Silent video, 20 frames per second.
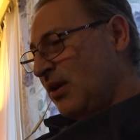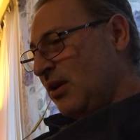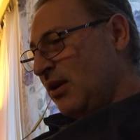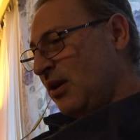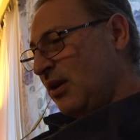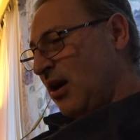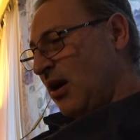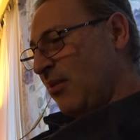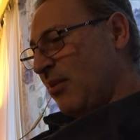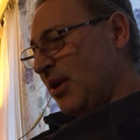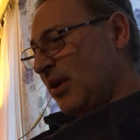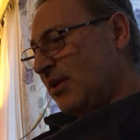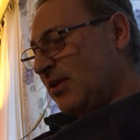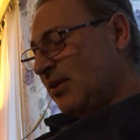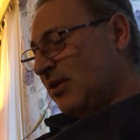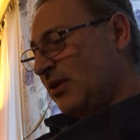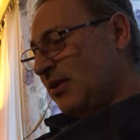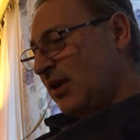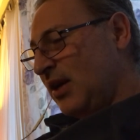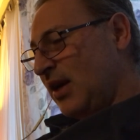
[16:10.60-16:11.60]
Comment
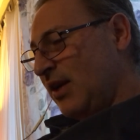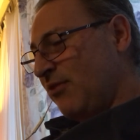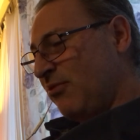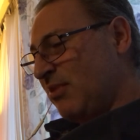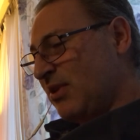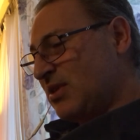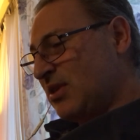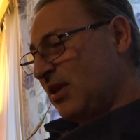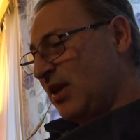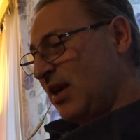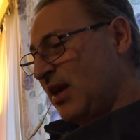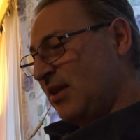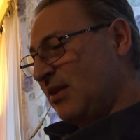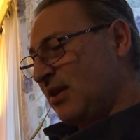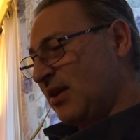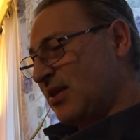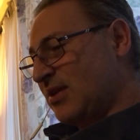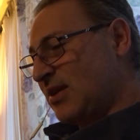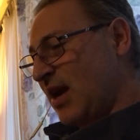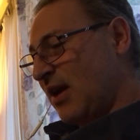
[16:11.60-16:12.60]
I have mislaid the
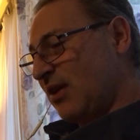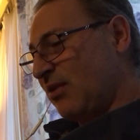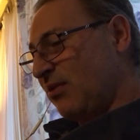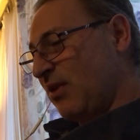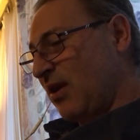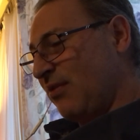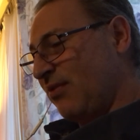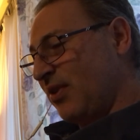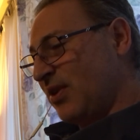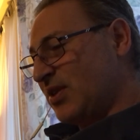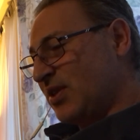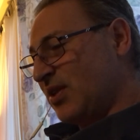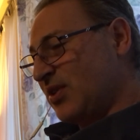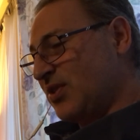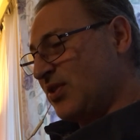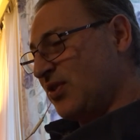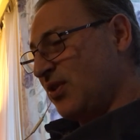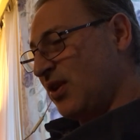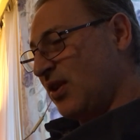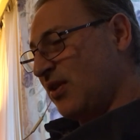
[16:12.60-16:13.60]
exact reference
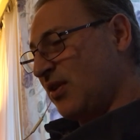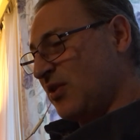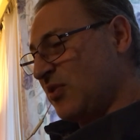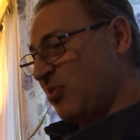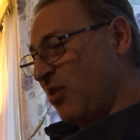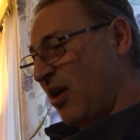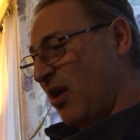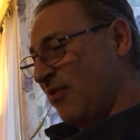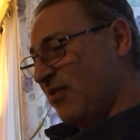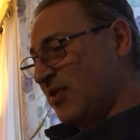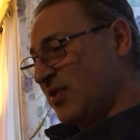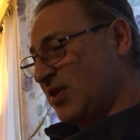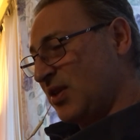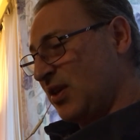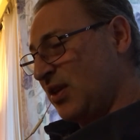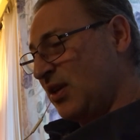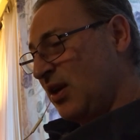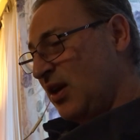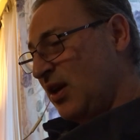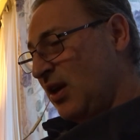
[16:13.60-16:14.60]
concerning this
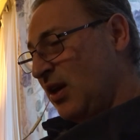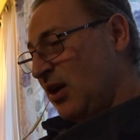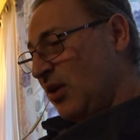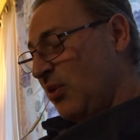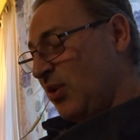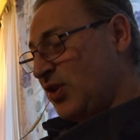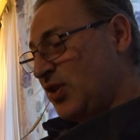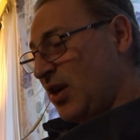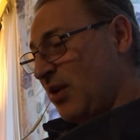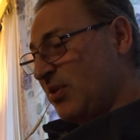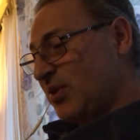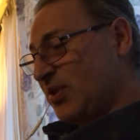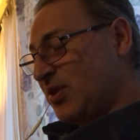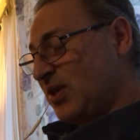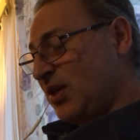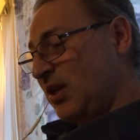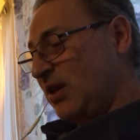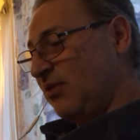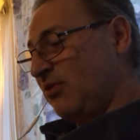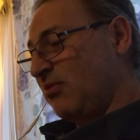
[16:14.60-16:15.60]
prophecy, which I
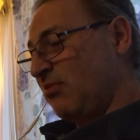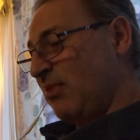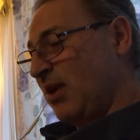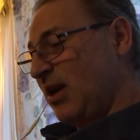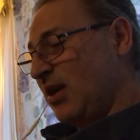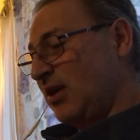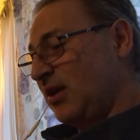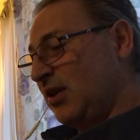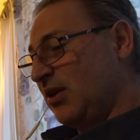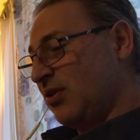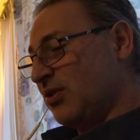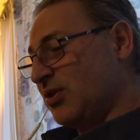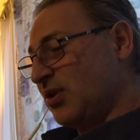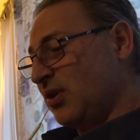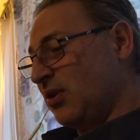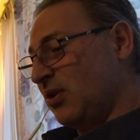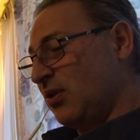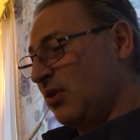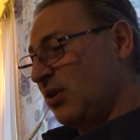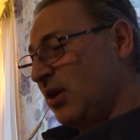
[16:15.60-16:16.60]
received many years
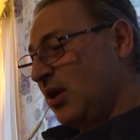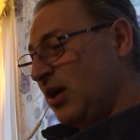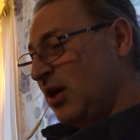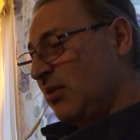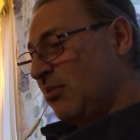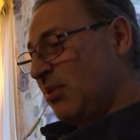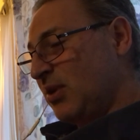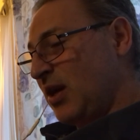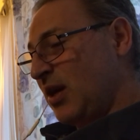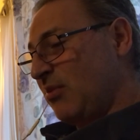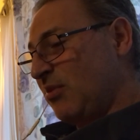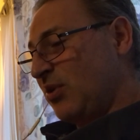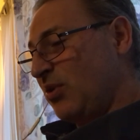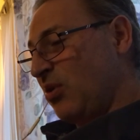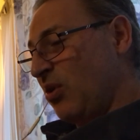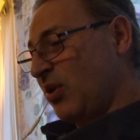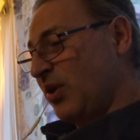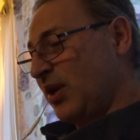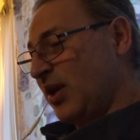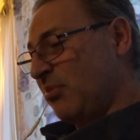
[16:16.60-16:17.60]
ago, but I am
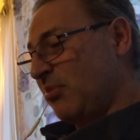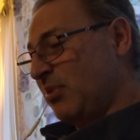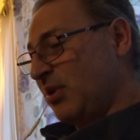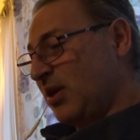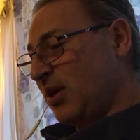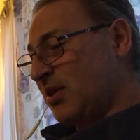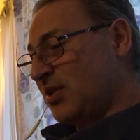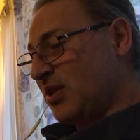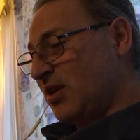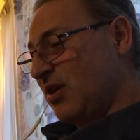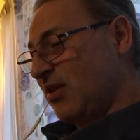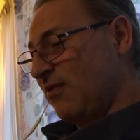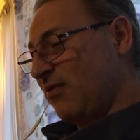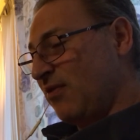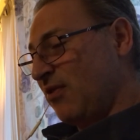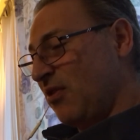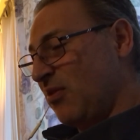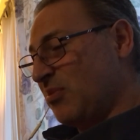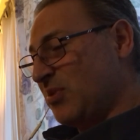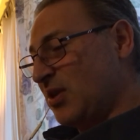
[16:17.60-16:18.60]
quoting it because it
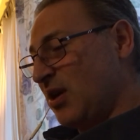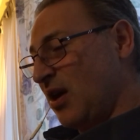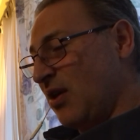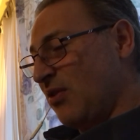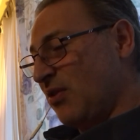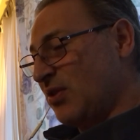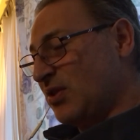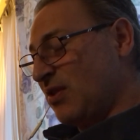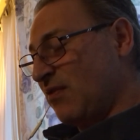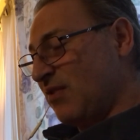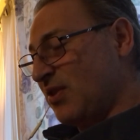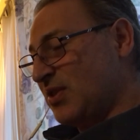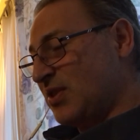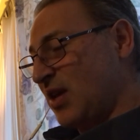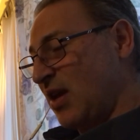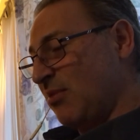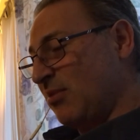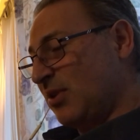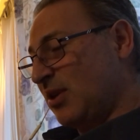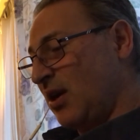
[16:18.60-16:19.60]
confirms others of the
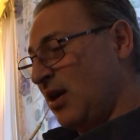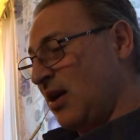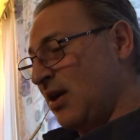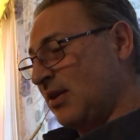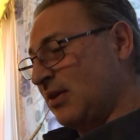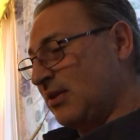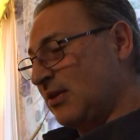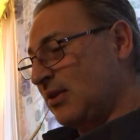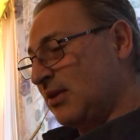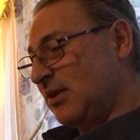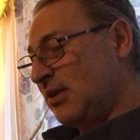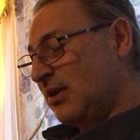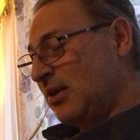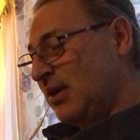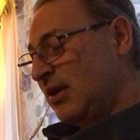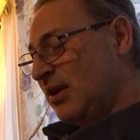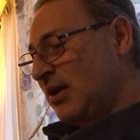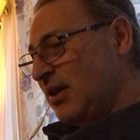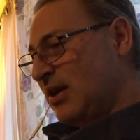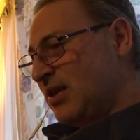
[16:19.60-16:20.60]
same kind.
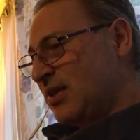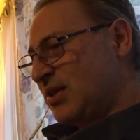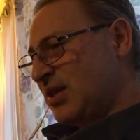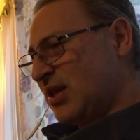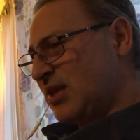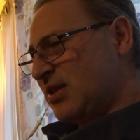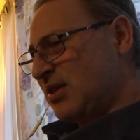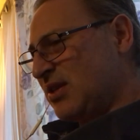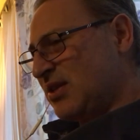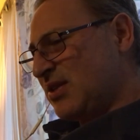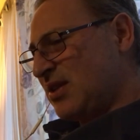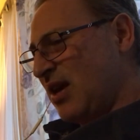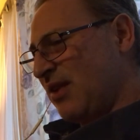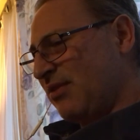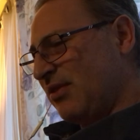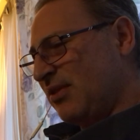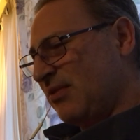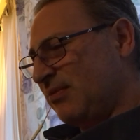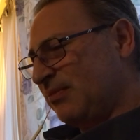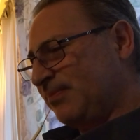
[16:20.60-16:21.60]

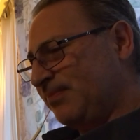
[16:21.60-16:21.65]
67.